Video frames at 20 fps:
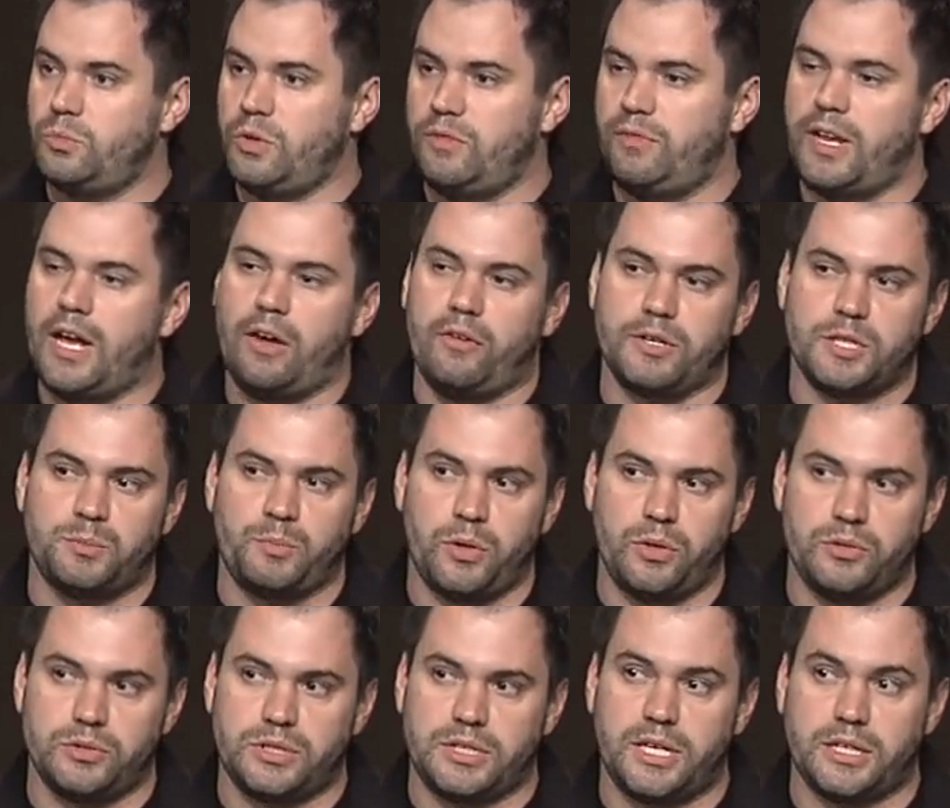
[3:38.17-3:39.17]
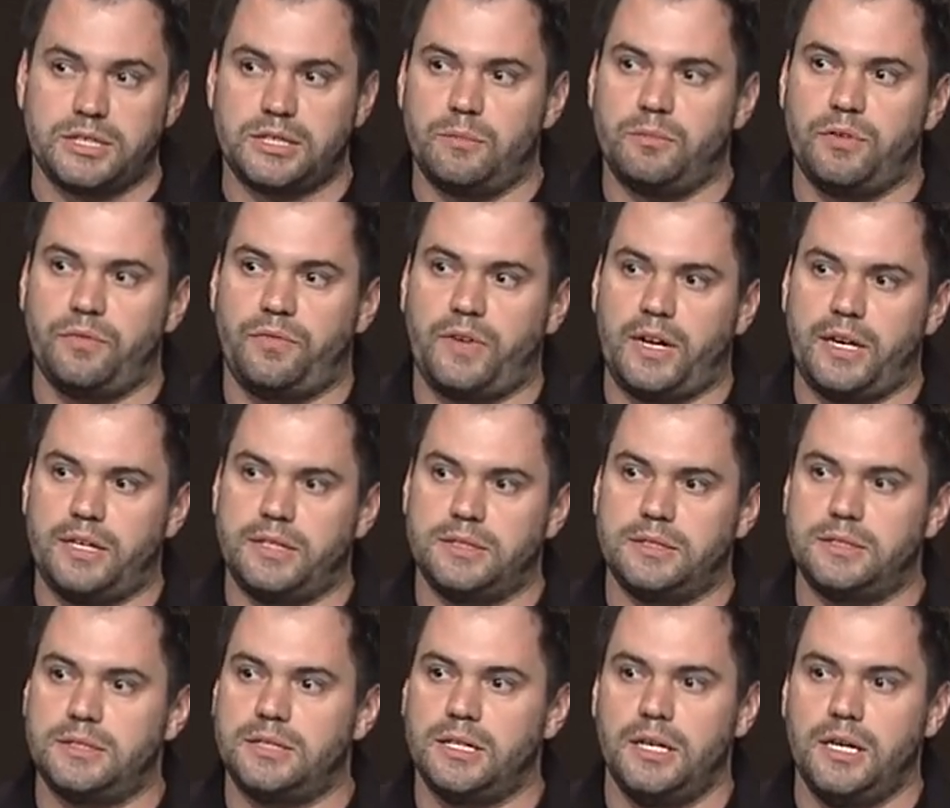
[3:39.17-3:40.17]
We've now exposed custom
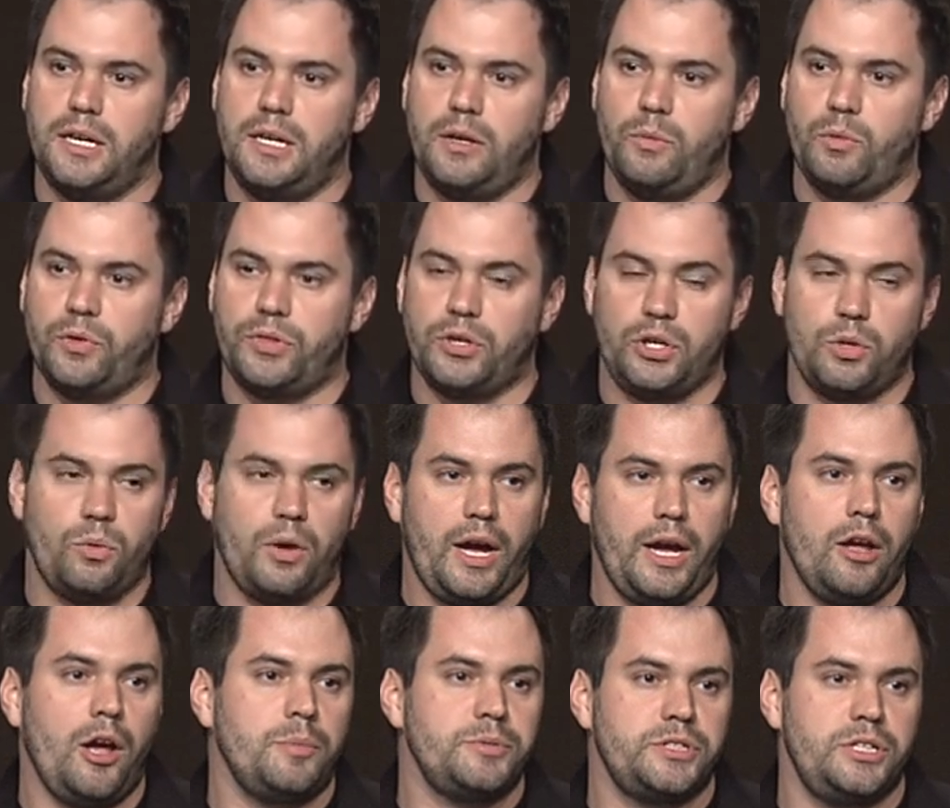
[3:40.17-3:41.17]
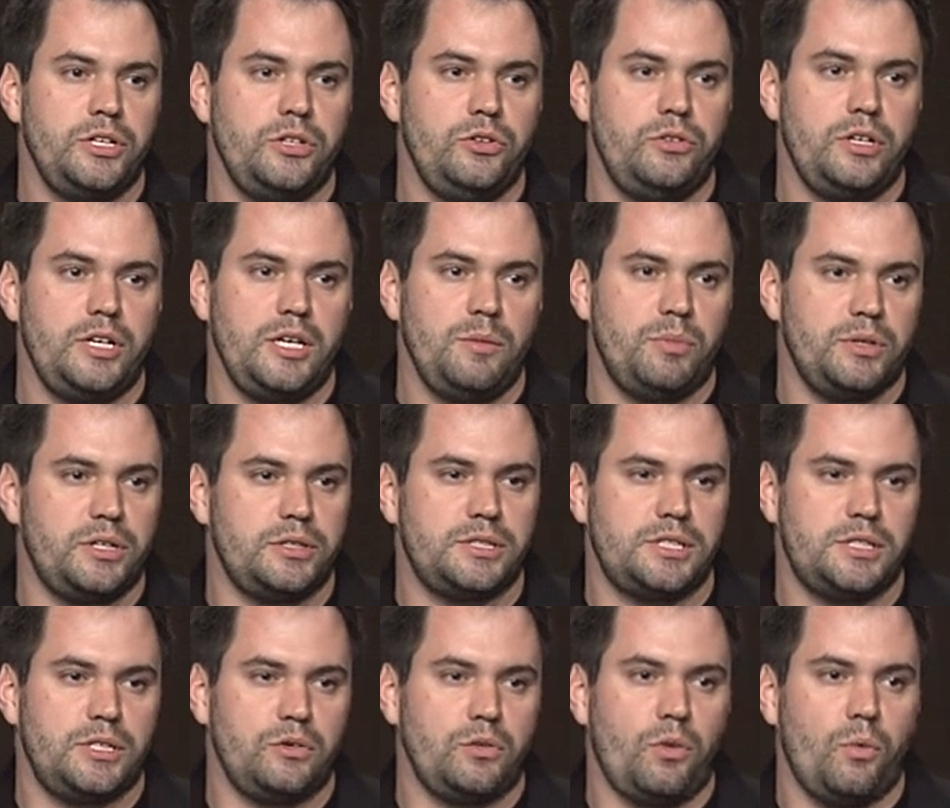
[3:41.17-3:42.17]
defines with a UI option in Unity, but there's
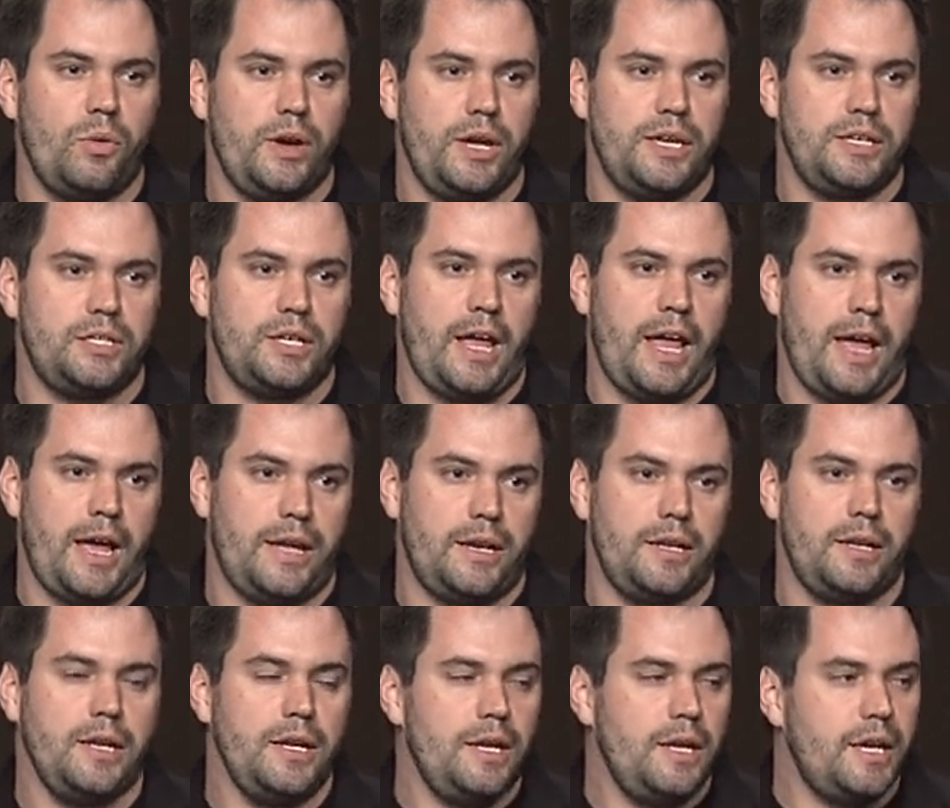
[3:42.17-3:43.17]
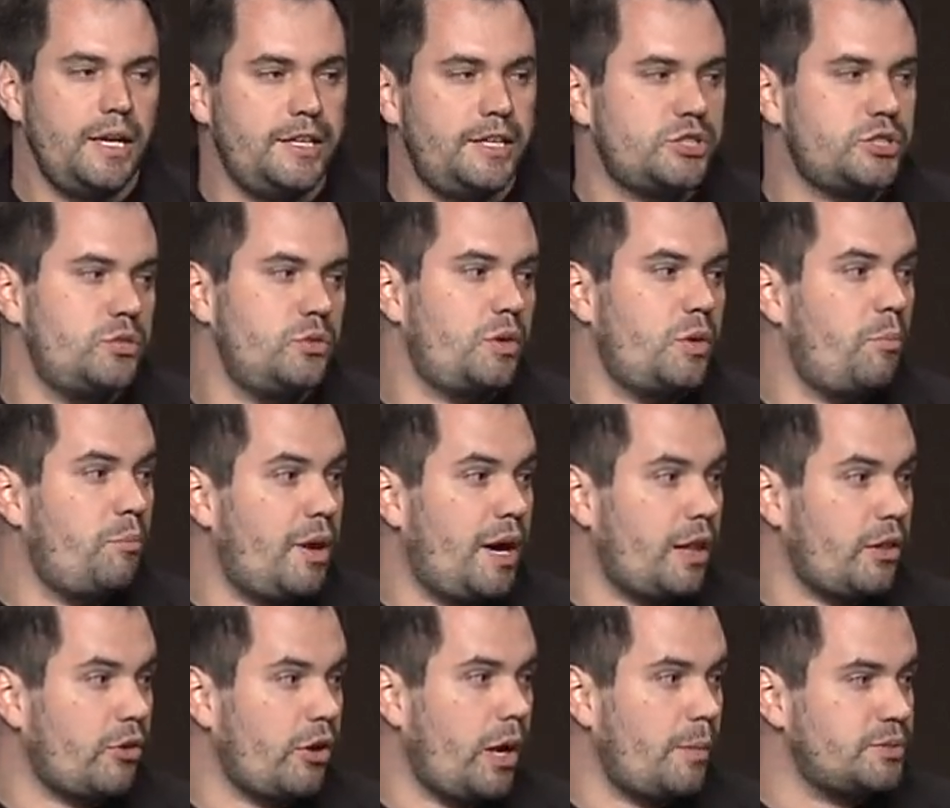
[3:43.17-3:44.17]
still a way to add additional
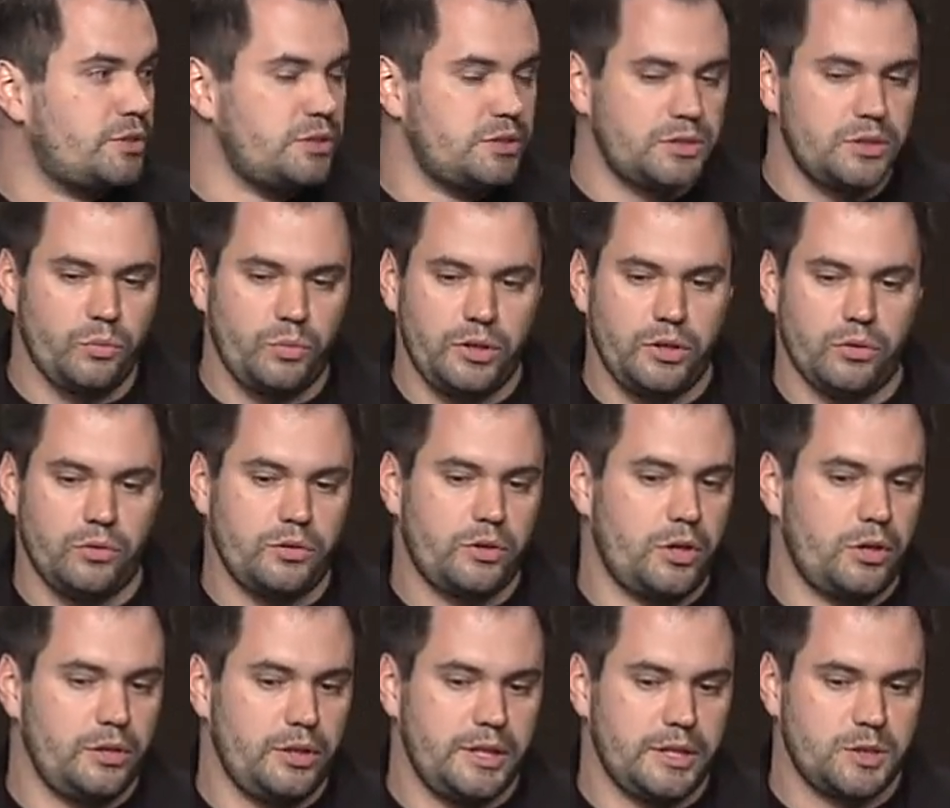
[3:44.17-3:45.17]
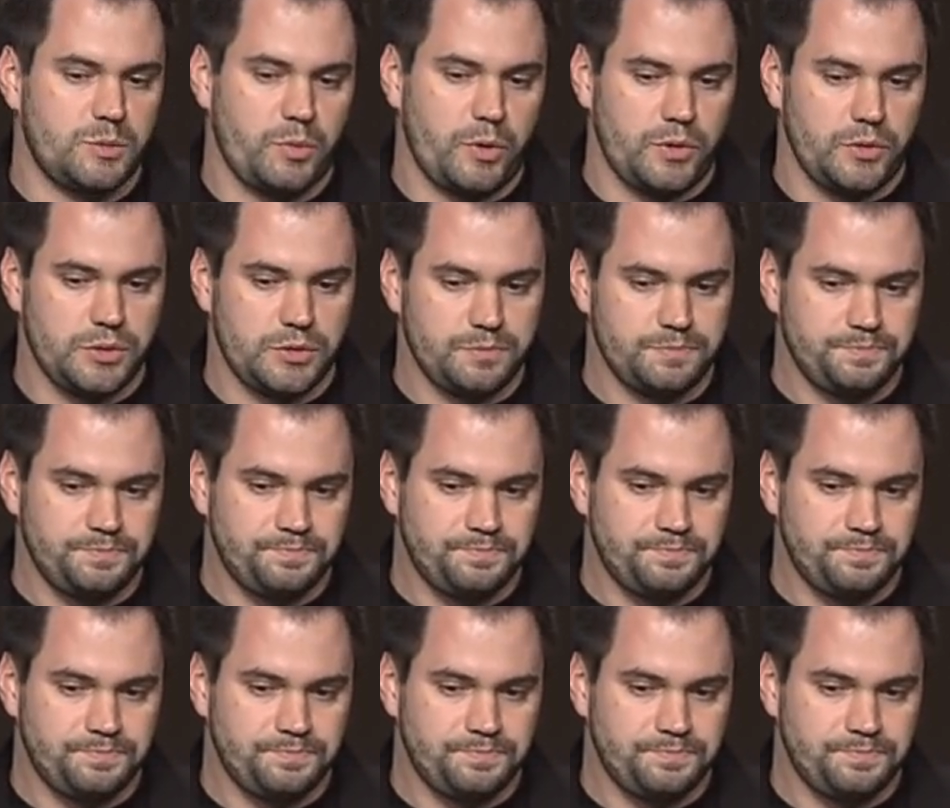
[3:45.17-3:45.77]
compiler options that we don't currently expose.